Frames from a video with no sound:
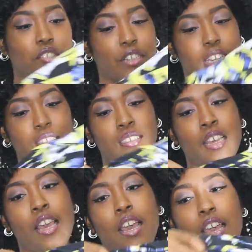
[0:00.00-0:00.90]
dress.
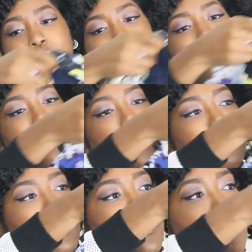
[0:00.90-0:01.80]
And I was
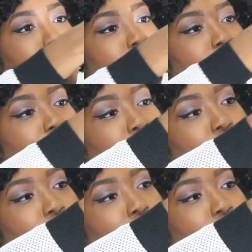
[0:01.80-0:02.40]
like, well, you know what? This